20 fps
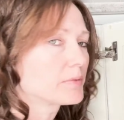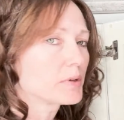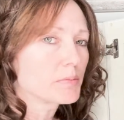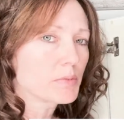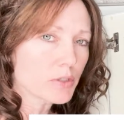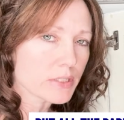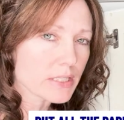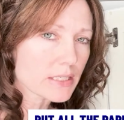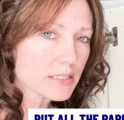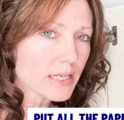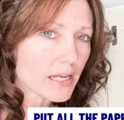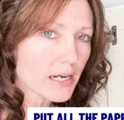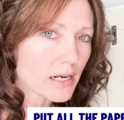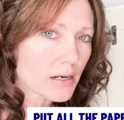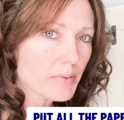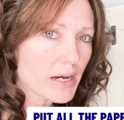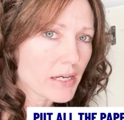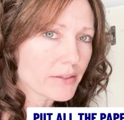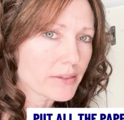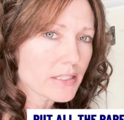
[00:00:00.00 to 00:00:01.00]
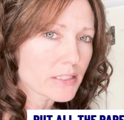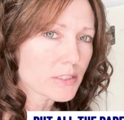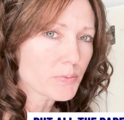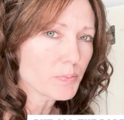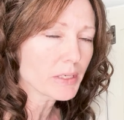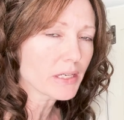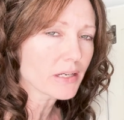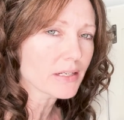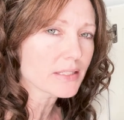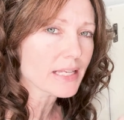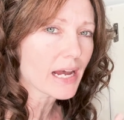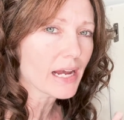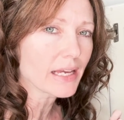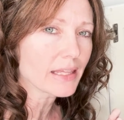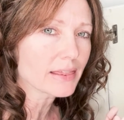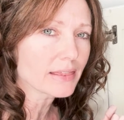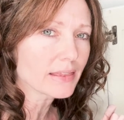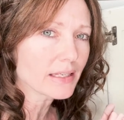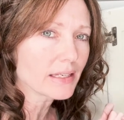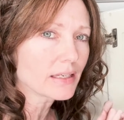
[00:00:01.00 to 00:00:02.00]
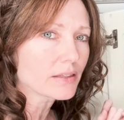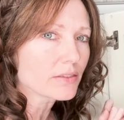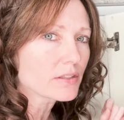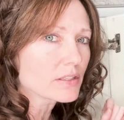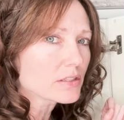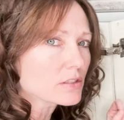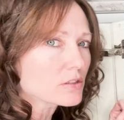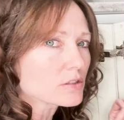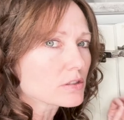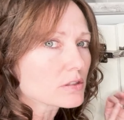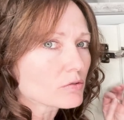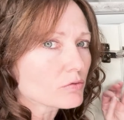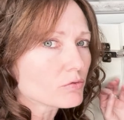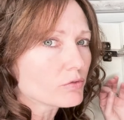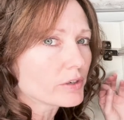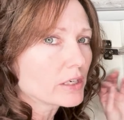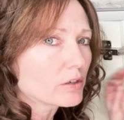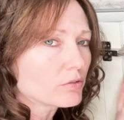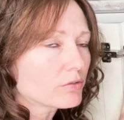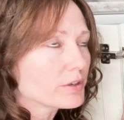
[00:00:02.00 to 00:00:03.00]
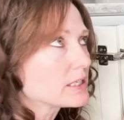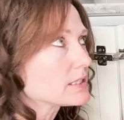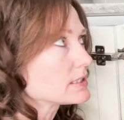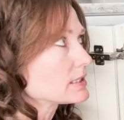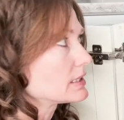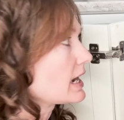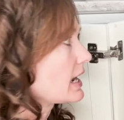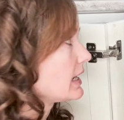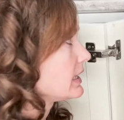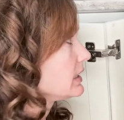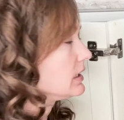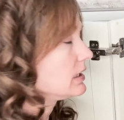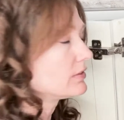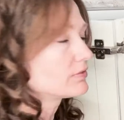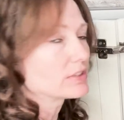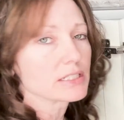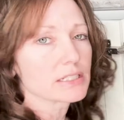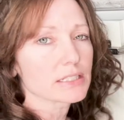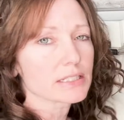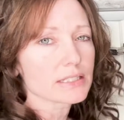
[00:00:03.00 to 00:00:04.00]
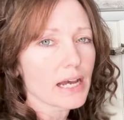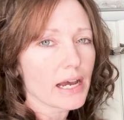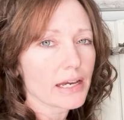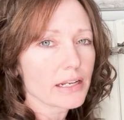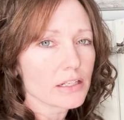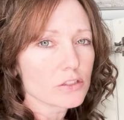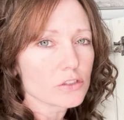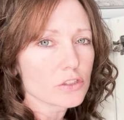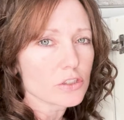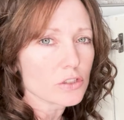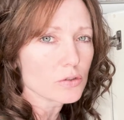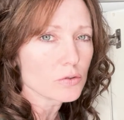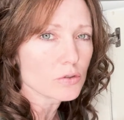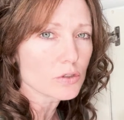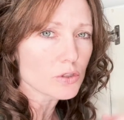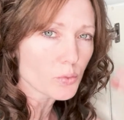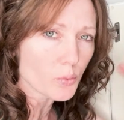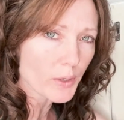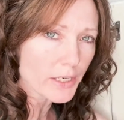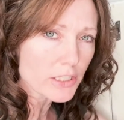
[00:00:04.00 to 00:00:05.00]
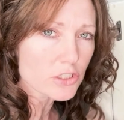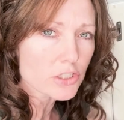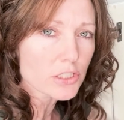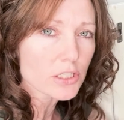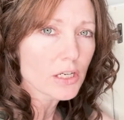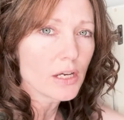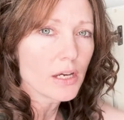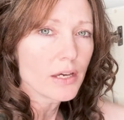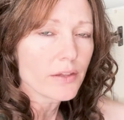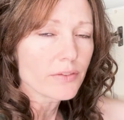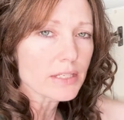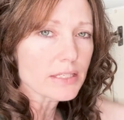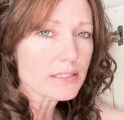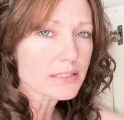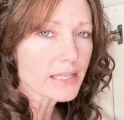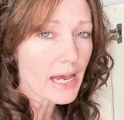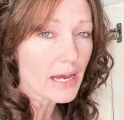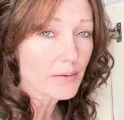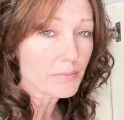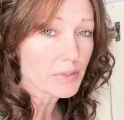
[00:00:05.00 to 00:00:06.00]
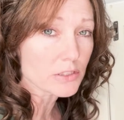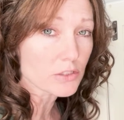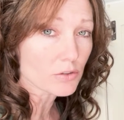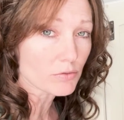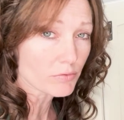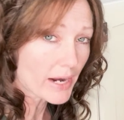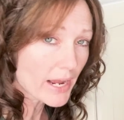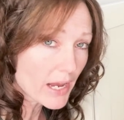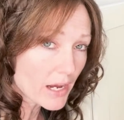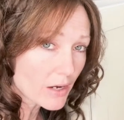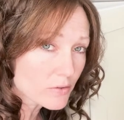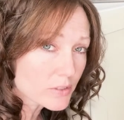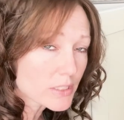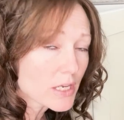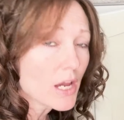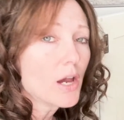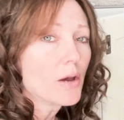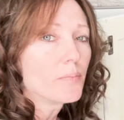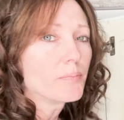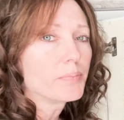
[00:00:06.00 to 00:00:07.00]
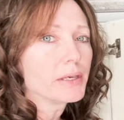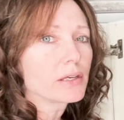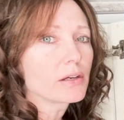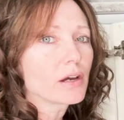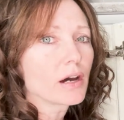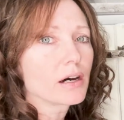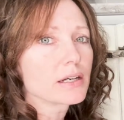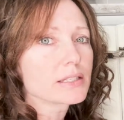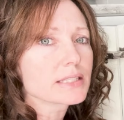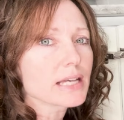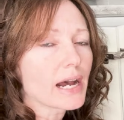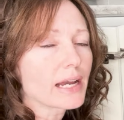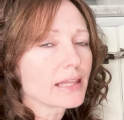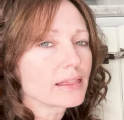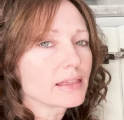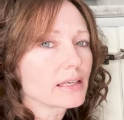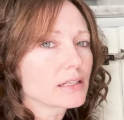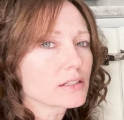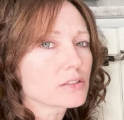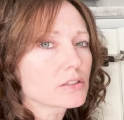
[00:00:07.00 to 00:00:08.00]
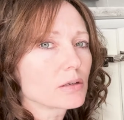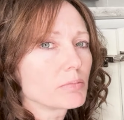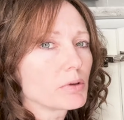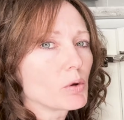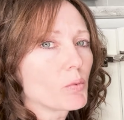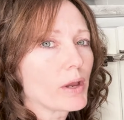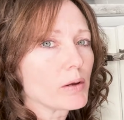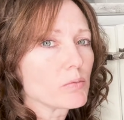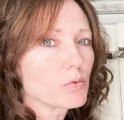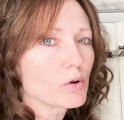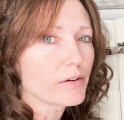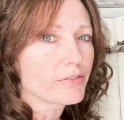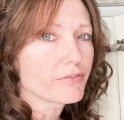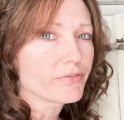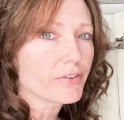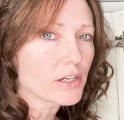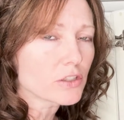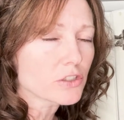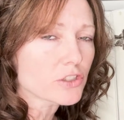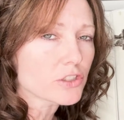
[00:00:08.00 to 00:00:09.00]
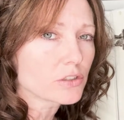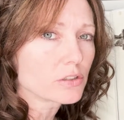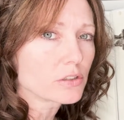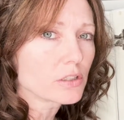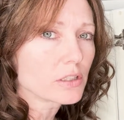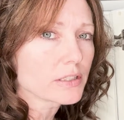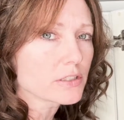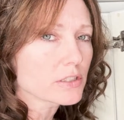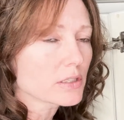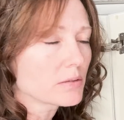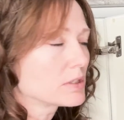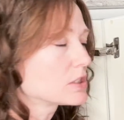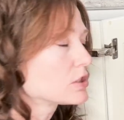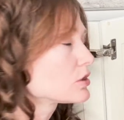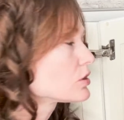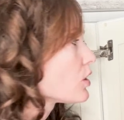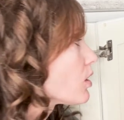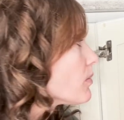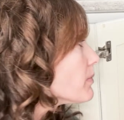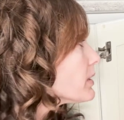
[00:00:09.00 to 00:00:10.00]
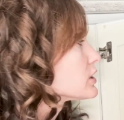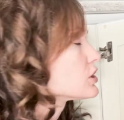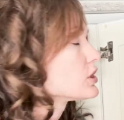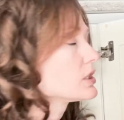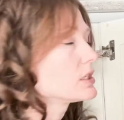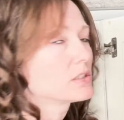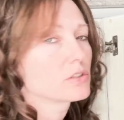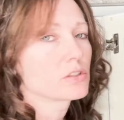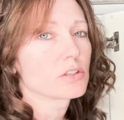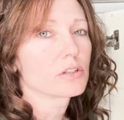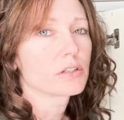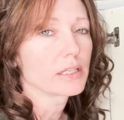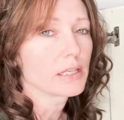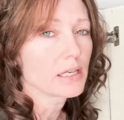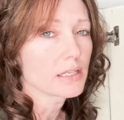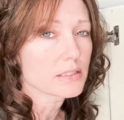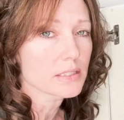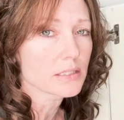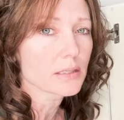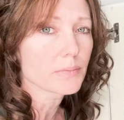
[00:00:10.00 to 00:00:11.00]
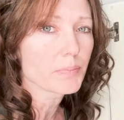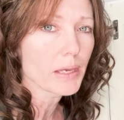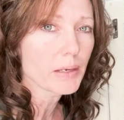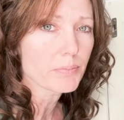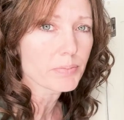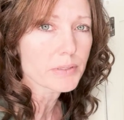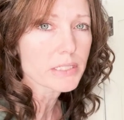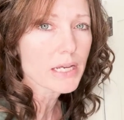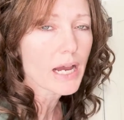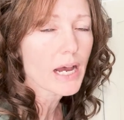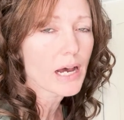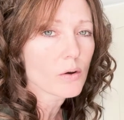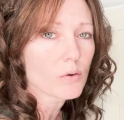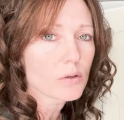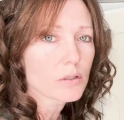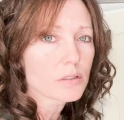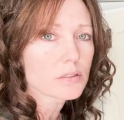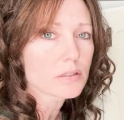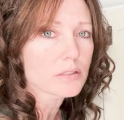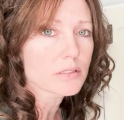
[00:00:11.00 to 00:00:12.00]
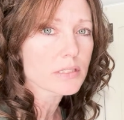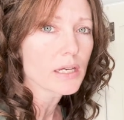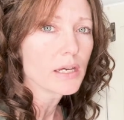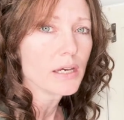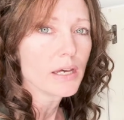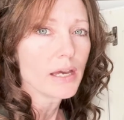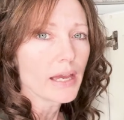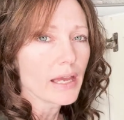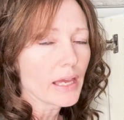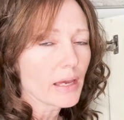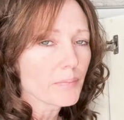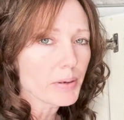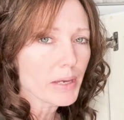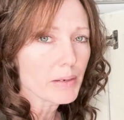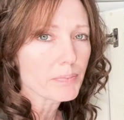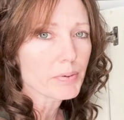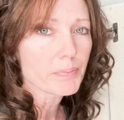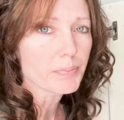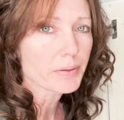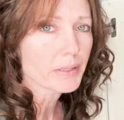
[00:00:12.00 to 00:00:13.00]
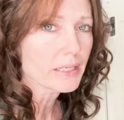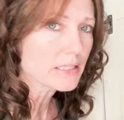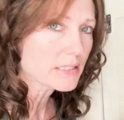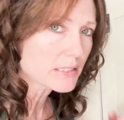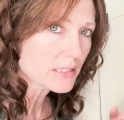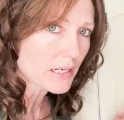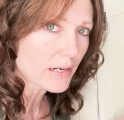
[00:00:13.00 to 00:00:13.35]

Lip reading: the most excited about this because I think this is the real reason I even decided to switch these cabinets around, because I think it is gonna be way more functional. It's gonna be so much easier to get to the paper towels and paper plates and